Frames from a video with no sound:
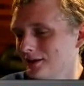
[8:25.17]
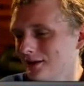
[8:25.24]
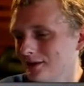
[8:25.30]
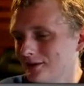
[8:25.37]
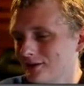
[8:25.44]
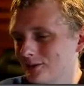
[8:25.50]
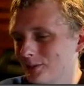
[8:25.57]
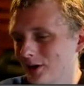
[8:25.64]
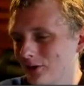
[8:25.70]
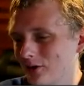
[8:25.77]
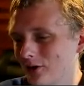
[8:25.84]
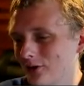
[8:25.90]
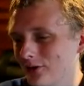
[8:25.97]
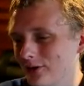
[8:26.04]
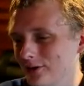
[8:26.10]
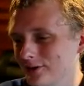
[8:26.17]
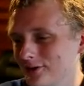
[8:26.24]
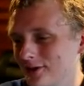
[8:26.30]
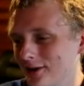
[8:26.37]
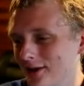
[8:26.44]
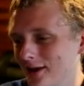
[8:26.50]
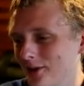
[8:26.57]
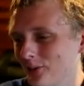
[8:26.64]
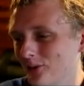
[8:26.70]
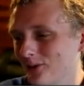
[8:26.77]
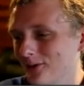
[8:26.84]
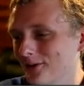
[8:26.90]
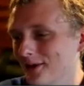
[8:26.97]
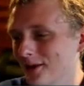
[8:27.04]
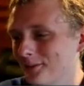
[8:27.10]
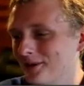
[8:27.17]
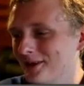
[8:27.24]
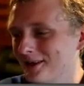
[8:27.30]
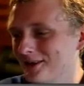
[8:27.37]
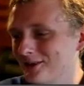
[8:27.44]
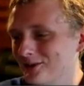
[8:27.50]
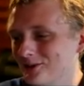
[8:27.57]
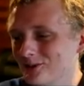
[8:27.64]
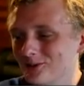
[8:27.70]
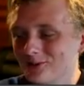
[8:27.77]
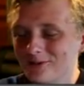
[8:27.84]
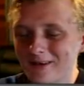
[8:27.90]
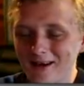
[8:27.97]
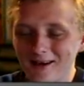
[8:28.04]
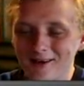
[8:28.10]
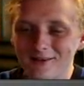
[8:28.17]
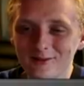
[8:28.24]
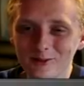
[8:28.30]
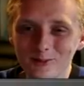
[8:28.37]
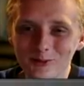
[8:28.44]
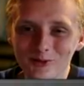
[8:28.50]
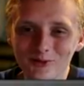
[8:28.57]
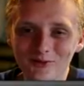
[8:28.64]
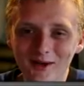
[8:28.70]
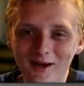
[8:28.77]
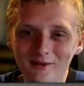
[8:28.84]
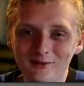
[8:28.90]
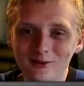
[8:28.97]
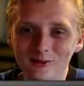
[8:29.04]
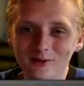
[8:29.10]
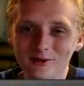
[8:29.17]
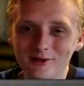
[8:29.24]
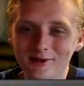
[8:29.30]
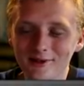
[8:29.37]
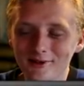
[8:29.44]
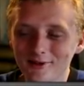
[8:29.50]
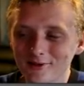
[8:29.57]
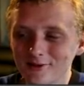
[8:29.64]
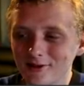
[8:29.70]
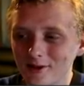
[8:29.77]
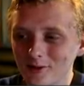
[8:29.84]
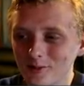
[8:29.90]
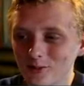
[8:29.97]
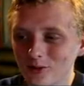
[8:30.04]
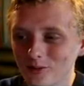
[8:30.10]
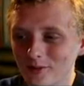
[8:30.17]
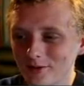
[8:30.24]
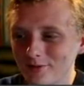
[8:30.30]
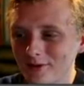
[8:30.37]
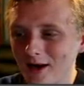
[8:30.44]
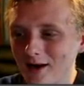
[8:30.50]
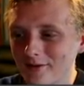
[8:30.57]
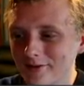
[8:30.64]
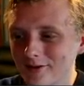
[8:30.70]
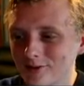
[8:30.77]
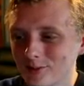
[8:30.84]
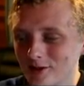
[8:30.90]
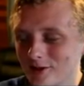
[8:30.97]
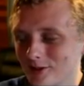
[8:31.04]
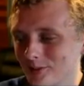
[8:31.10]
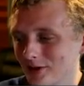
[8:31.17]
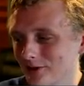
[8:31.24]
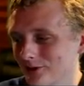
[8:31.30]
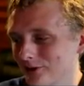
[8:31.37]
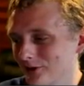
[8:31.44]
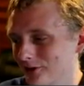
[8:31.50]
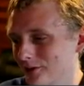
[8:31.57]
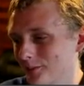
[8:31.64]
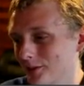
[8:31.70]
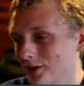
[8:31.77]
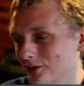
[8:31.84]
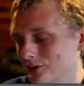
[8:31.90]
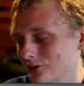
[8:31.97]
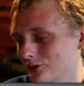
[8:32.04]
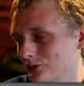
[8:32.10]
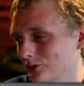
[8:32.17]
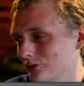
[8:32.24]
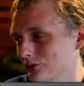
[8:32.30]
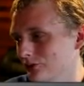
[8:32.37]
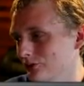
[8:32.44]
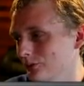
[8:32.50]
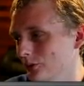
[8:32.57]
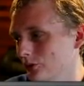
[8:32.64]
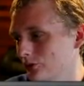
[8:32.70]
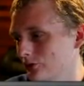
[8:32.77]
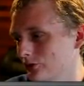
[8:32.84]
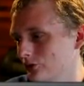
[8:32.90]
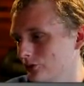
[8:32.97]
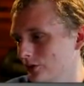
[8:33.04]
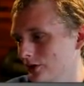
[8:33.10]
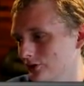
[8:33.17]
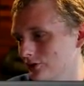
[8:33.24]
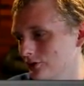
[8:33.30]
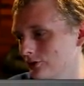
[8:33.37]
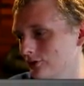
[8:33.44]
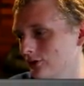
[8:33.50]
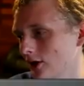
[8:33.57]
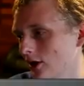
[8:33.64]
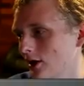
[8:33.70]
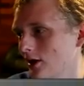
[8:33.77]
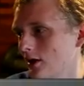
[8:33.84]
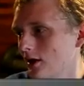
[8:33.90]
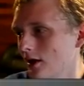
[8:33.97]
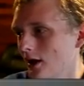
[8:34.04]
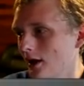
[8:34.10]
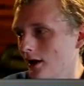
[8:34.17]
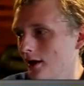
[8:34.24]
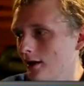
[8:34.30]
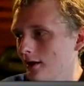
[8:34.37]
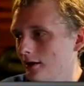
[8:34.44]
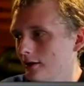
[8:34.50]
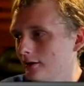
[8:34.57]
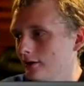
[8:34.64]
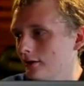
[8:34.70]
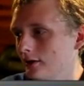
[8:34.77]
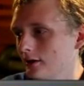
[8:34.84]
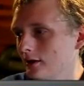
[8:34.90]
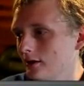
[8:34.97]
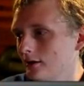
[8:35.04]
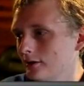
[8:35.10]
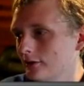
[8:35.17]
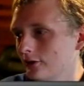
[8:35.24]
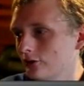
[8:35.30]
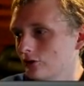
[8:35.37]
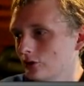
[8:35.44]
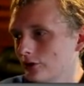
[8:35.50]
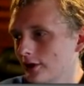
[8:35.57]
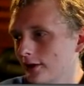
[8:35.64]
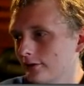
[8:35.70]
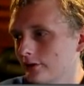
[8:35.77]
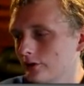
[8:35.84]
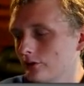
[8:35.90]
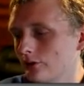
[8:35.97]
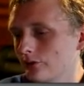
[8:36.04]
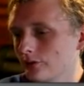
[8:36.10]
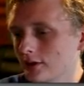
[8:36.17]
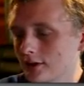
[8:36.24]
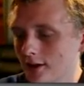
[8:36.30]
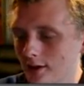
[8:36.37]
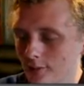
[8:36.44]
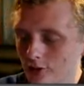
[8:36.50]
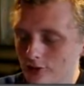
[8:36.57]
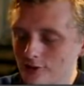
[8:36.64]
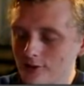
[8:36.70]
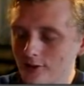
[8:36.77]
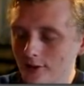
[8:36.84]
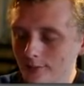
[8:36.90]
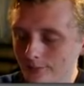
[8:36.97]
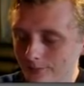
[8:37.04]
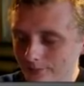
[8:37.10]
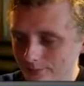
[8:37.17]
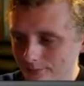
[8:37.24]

that's about all there is to that one. I mean, you boost 5 units on the other side of the board by 5. This makes it better than a Commander's Horn unit in most situations. And since you only have to do 3 damage to it,